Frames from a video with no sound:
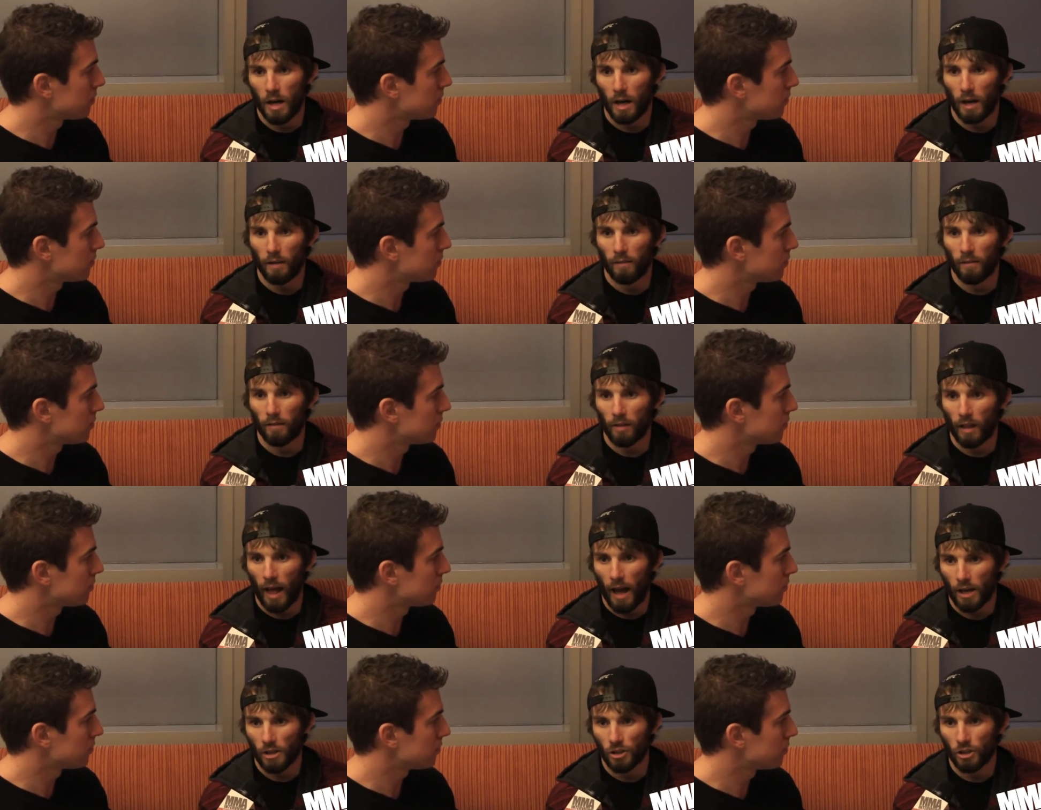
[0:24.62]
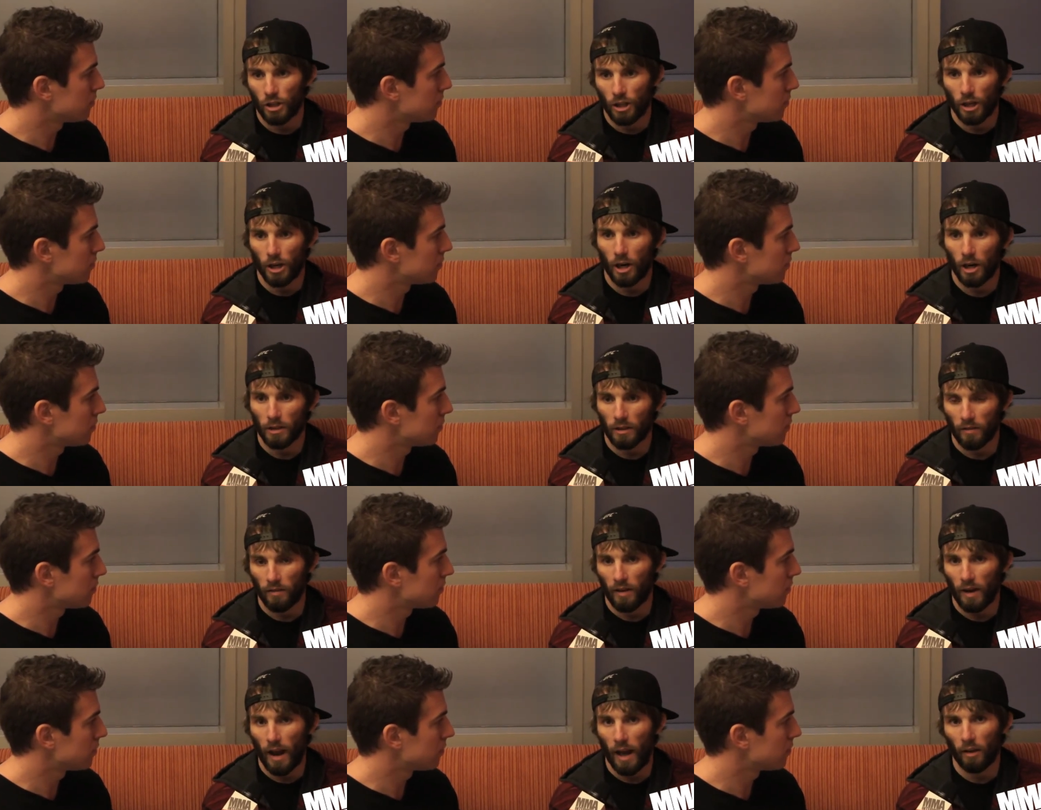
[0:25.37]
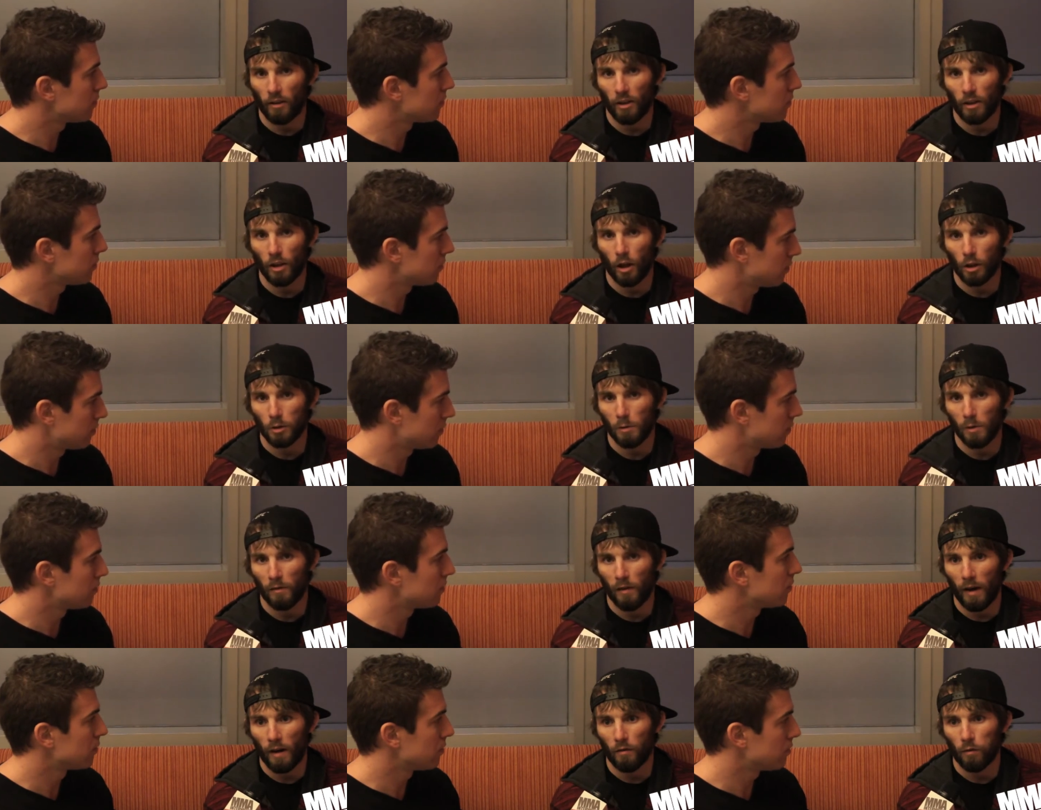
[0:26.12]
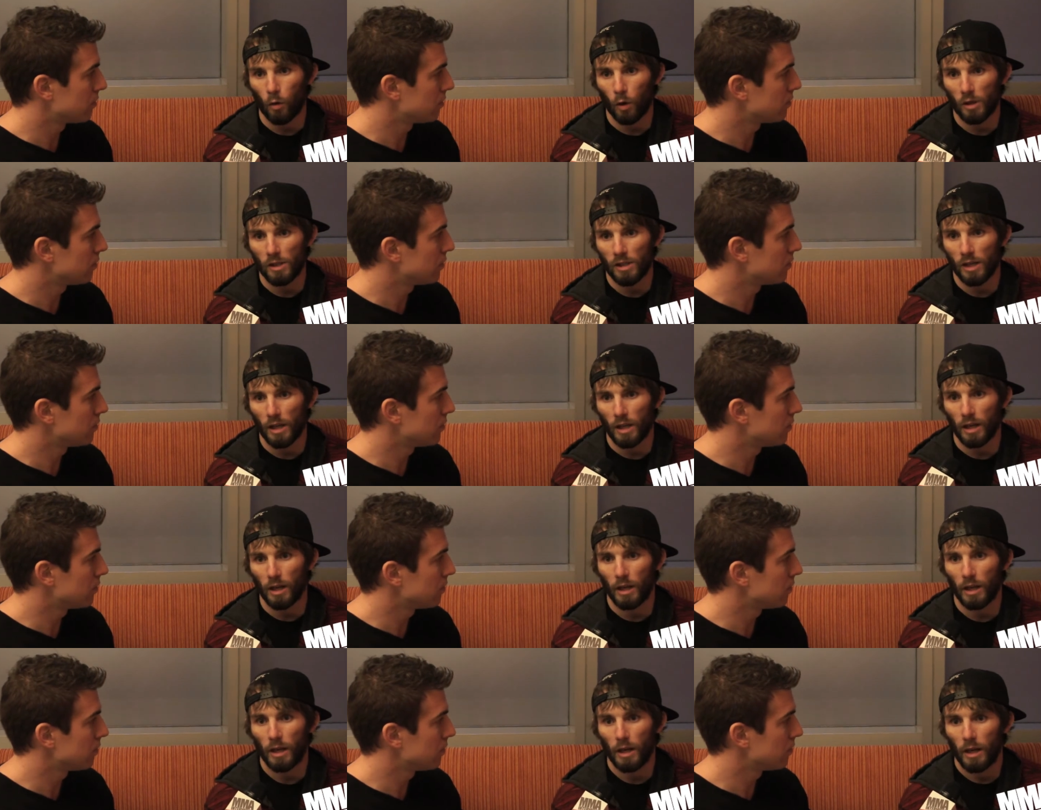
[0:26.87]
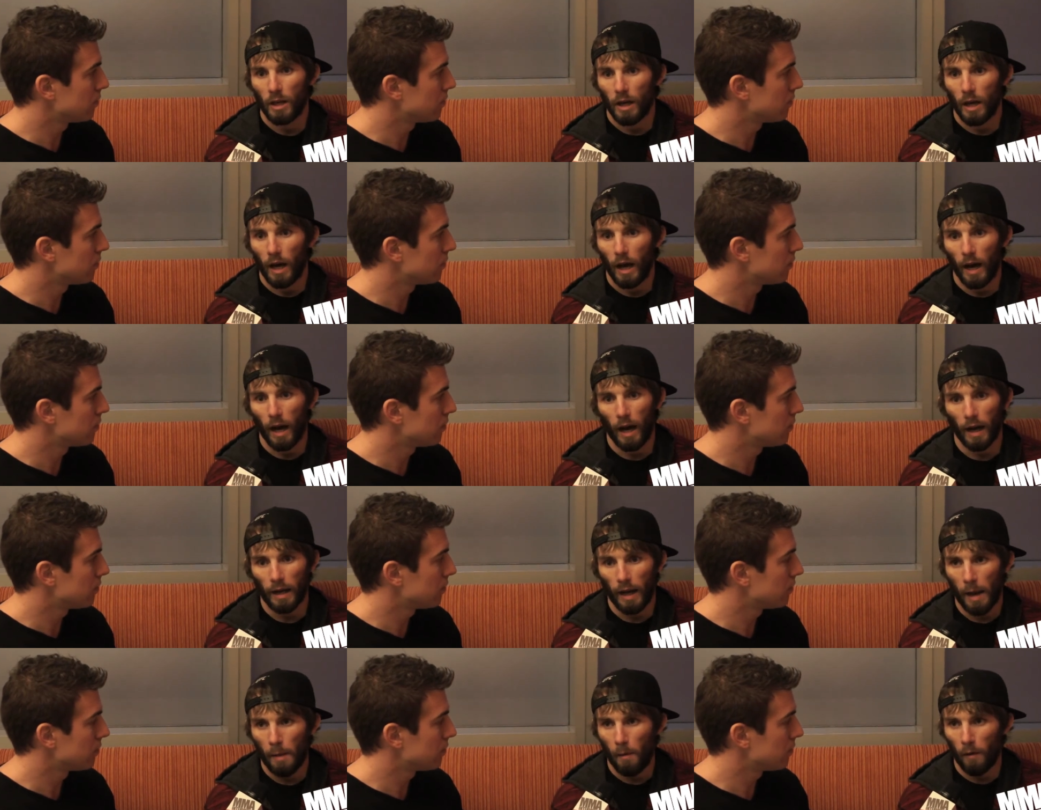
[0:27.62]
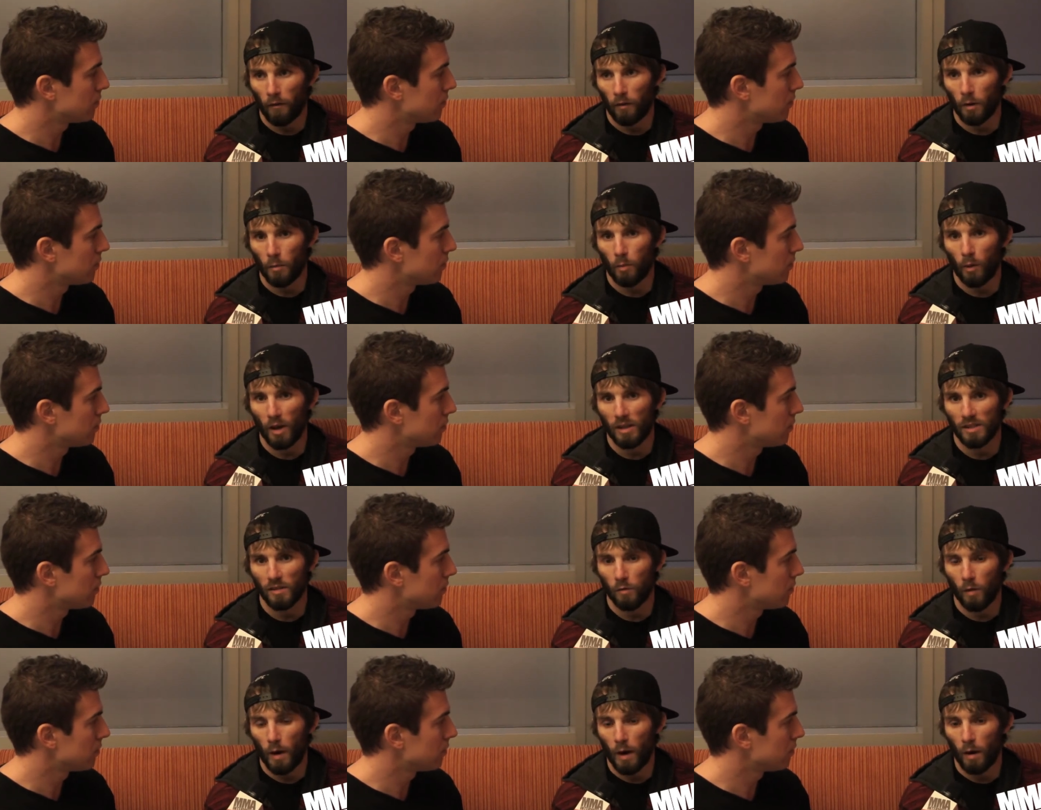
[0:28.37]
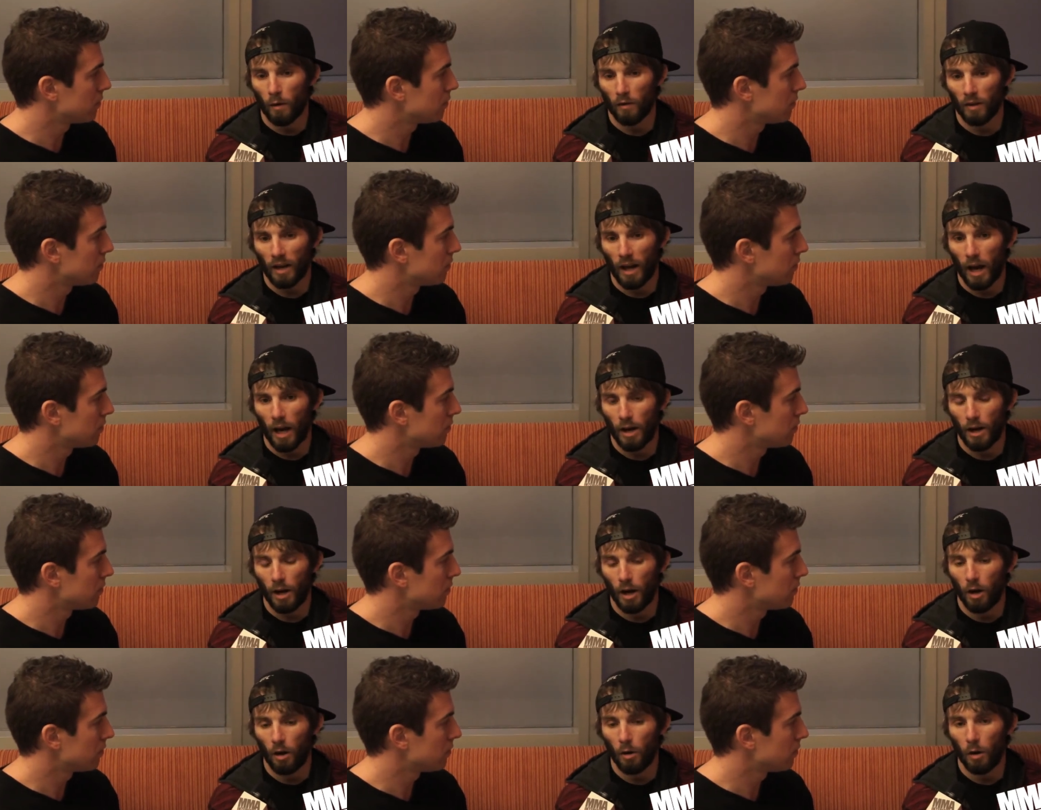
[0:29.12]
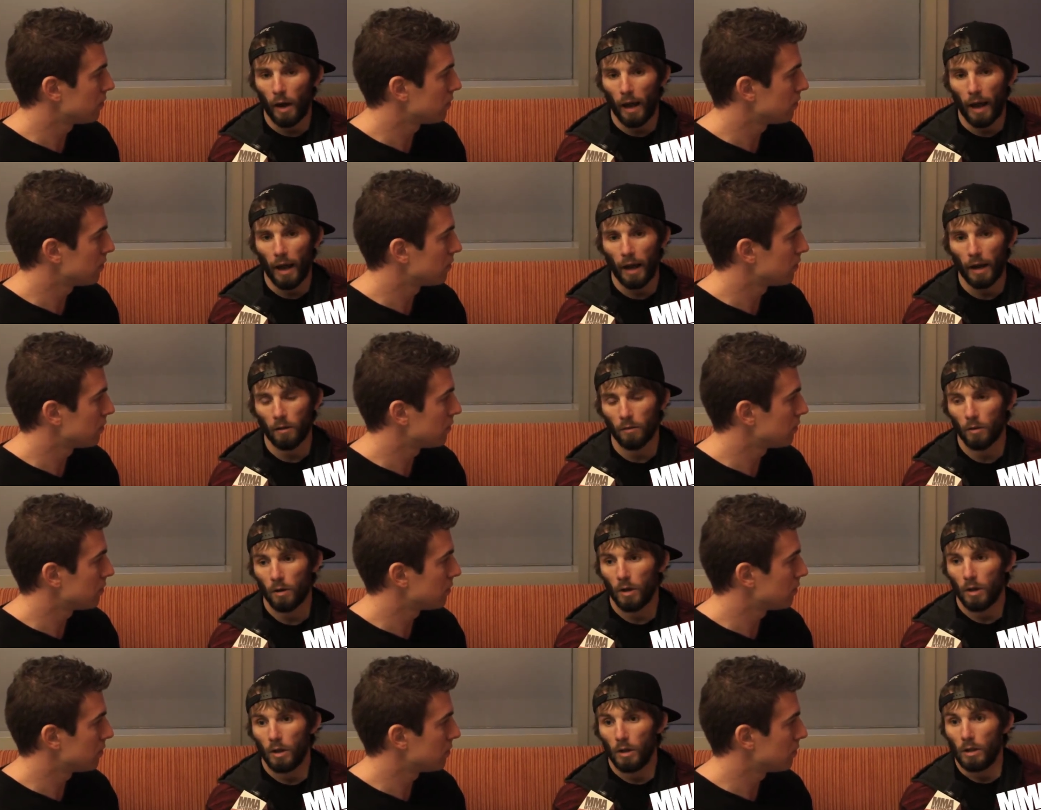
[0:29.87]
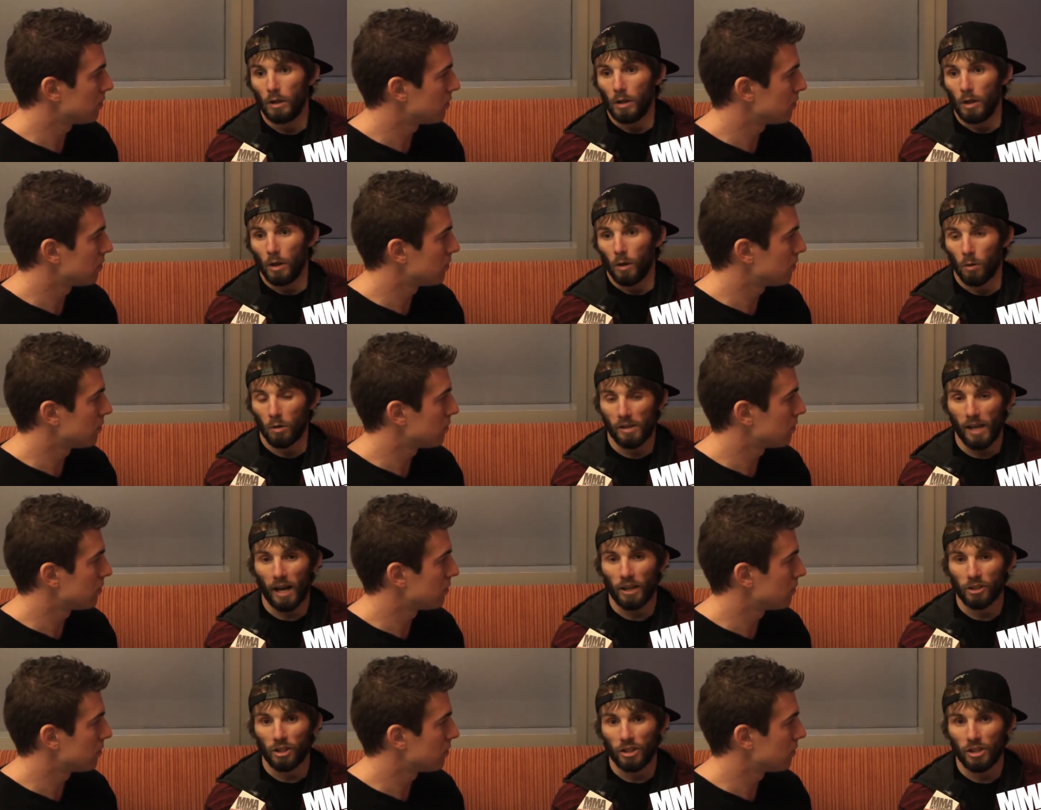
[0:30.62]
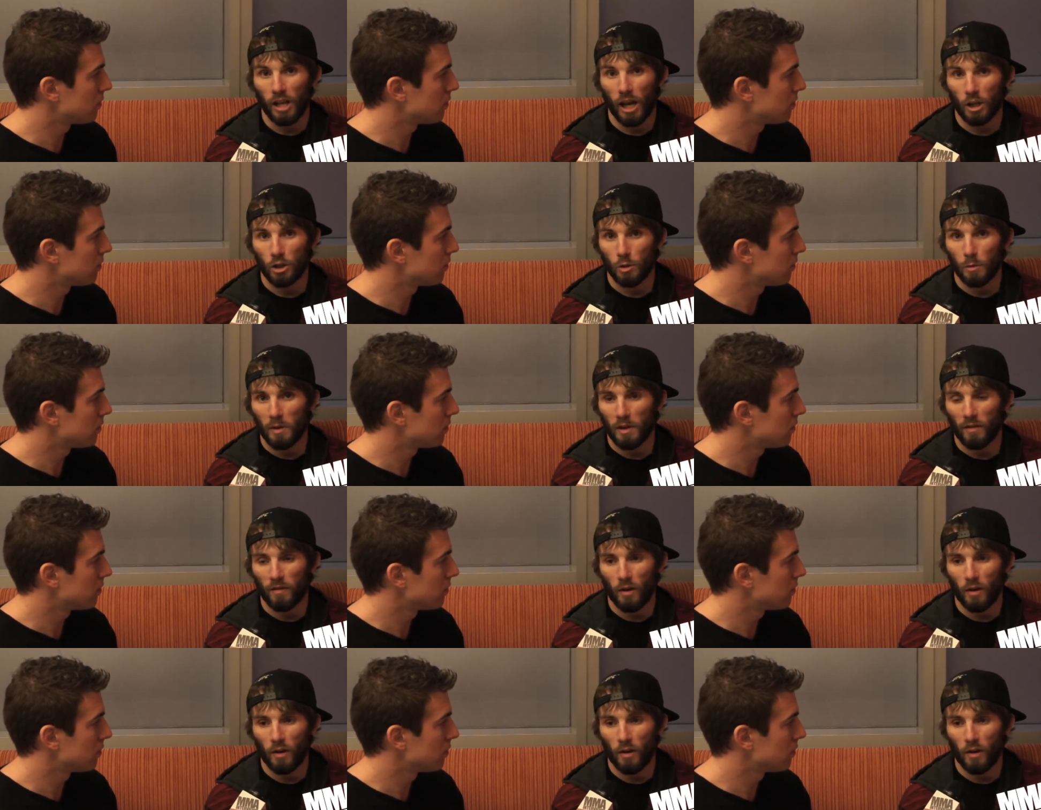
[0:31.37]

Speaker 1: of last year at the finale, the Ultimate Fighter 14. Uh, came off an impressive win over Gaudinot and was actually scheduled to be the